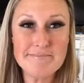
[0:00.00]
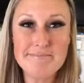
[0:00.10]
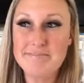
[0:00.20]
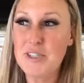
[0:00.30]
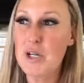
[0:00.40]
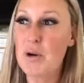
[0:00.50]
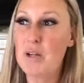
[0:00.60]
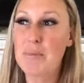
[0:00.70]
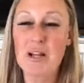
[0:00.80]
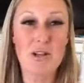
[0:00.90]
you
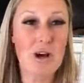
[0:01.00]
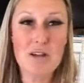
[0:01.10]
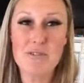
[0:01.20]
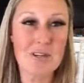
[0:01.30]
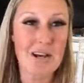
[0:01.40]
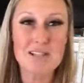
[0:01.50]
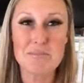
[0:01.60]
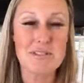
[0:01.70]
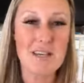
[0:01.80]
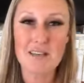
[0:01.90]
know, but a lot of you guys
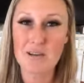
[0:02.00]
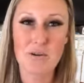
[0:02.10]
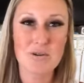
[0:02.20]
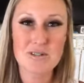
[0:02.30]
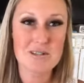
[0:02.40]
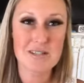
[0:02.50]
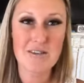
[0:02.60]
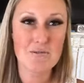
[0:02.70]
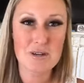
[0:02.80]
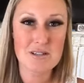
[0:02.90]
have been taking
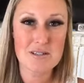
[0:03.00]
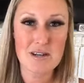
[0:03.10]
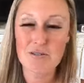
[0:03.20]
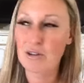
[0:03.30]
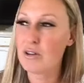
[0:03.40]
courses left, right, and center.